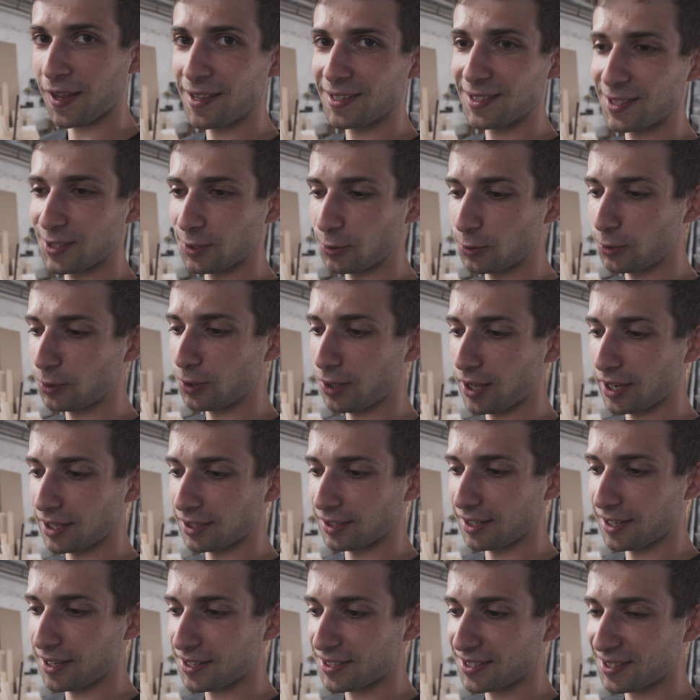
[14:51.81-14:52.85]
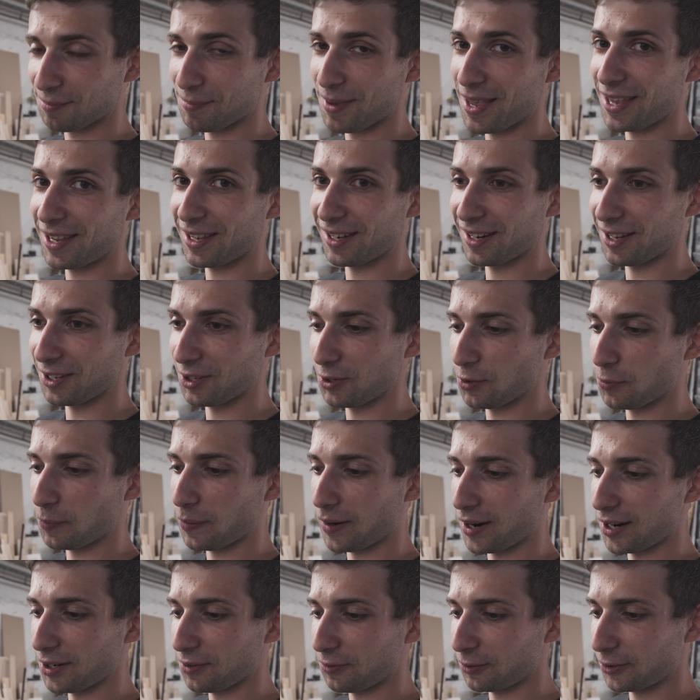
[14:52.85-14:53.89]
a tool like this, making a new
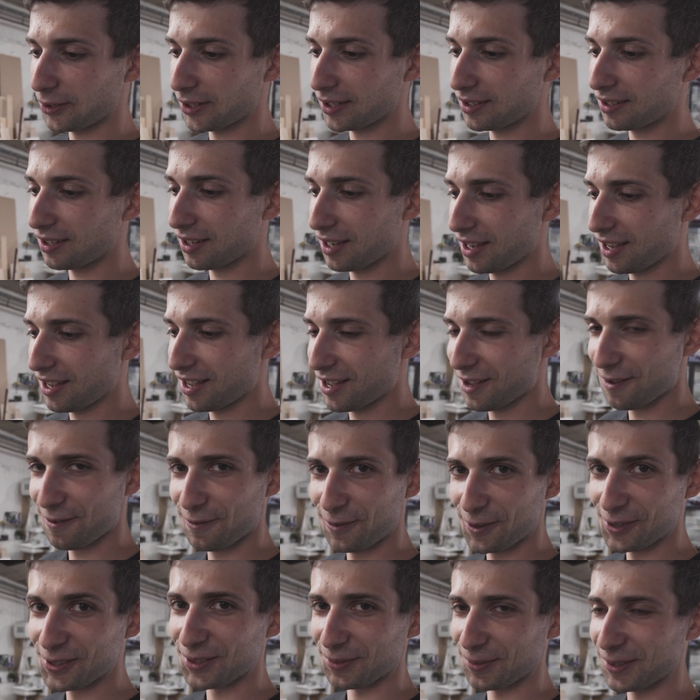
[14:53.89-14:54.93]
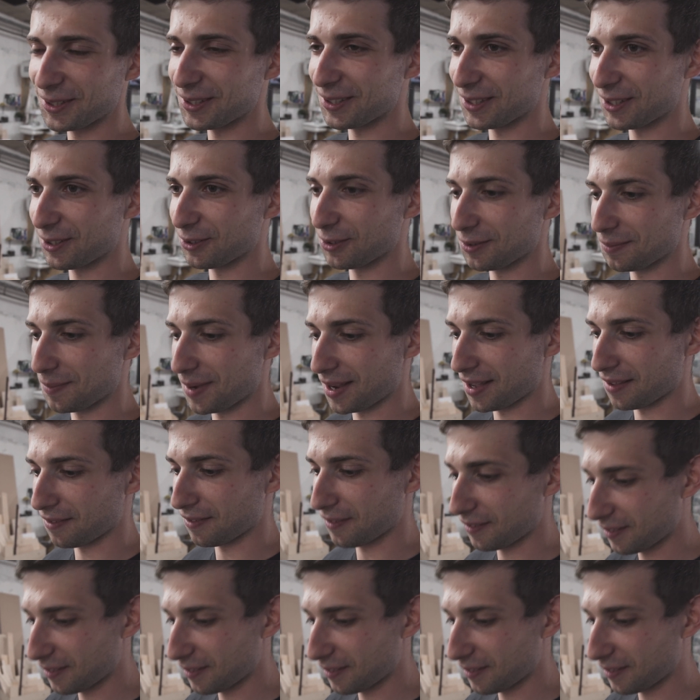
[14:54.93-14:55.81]
part for it, feels really good, man.